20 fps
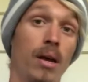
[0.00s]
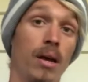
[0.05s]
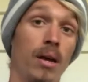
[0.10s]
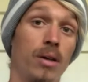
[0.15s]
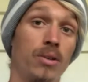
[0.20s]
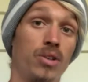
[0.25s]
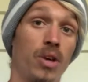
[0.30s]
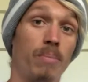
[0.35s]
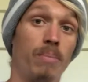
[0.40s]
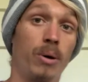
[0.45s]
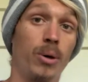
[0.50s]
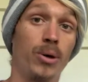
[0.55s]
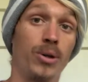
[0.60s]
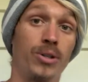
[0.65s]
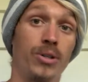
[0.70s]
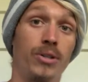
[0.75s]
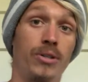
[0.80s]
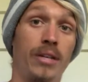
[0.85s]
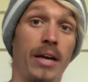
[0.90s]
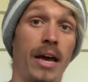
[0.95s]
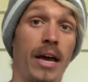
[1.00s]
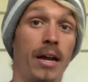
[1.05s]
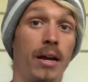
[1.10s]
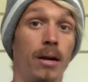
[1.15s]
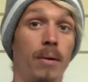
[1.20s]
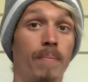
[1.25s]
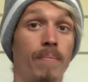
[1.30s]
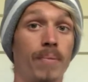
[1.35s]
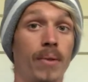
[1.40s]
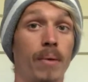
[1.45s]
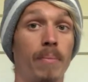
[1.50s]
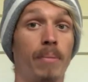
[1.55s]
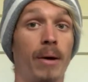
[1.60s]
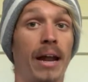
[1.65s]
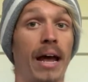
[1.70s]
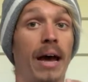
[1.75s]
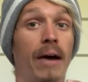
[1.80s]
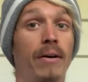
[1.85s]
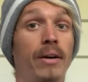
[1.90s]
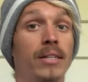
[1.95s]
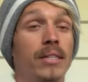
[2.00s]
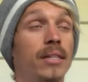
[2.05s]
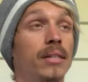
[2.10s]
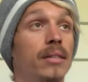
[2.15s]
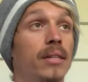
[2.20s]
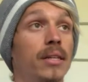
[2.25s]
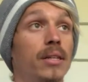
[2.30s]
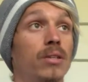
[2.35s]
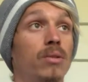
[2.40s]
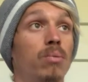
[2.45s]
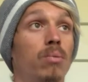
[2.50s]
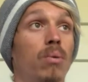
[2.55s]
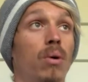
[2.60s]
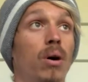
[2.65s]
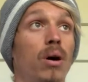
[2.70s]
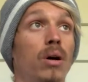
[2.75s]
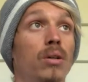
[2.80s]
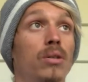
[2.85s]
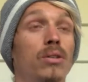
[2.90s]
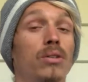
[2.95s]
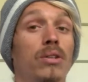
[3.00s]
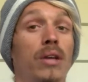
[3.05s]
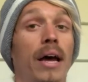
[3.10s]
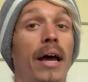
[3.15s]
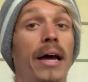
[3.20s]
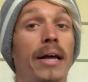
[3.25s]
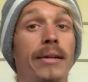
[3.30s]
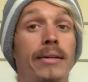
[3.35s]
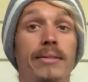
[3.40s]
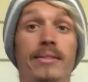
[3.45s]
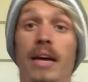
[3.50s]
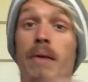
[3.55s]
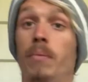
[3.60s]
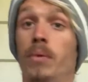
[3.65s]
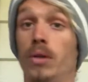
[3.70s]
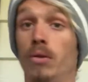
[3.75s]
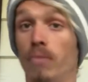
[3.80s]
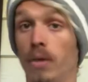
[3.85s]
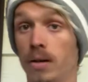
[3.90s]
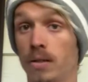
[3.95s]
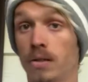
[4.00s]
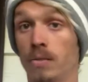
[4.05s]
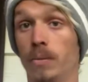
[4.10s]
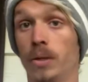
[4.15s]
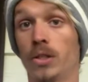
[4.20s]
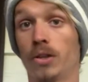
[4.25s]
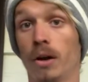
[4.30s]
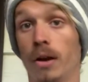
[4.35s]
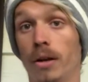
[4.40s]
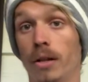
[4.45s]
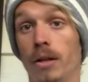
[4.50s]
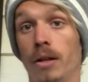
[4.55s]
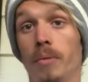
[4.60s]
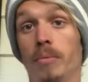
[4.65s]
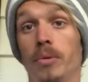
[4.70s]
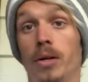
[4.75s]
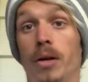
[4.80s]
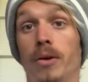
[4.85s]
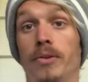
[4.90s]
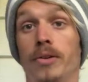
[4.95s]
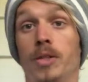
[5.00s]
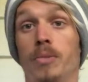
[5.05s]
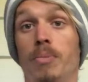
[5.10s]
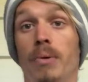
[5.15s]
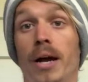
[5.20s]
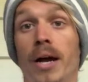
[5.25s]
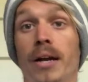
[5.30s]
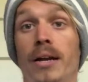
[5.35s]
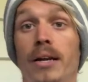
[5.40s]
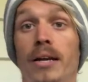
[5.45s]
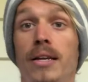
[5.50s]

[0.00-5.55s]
So I built it to 10. But how I did this was, and same with the rest of my training that I'm going to explain,